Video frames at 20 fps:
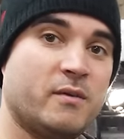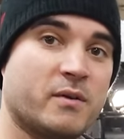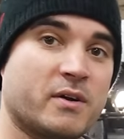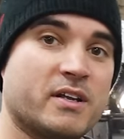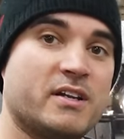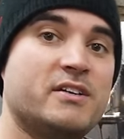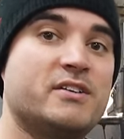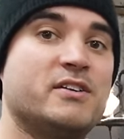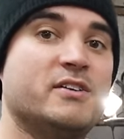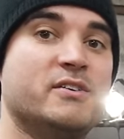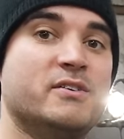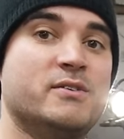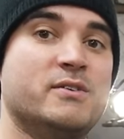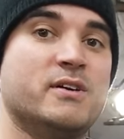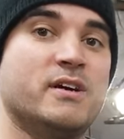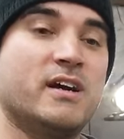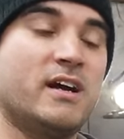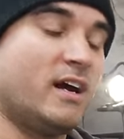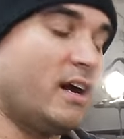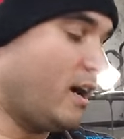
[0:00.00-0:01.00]
we're gonna
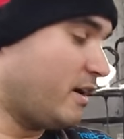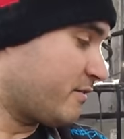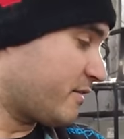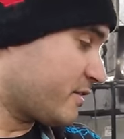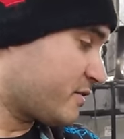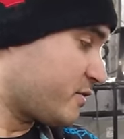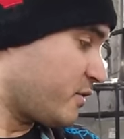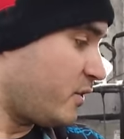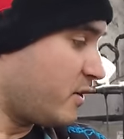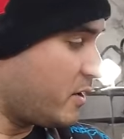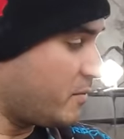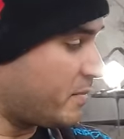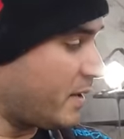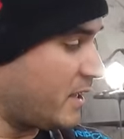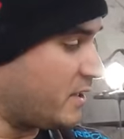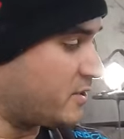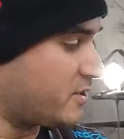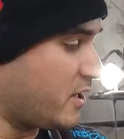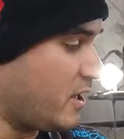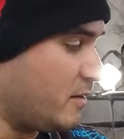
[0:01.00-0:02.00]
do a Rust-Oleum
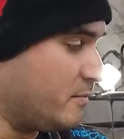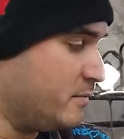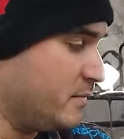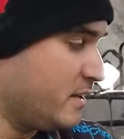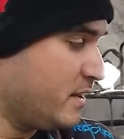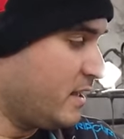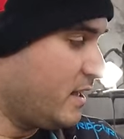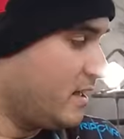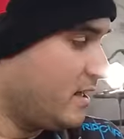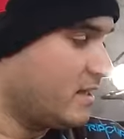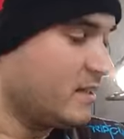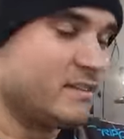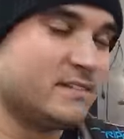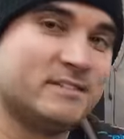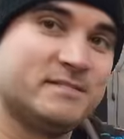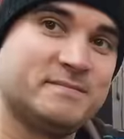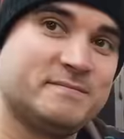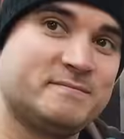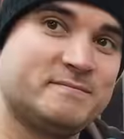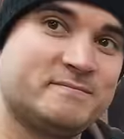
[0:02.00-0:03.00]
paint job. And I know
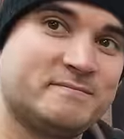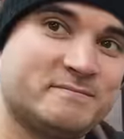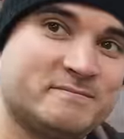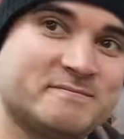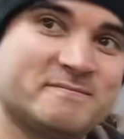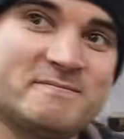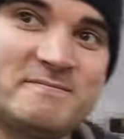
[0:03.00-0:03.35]
just how to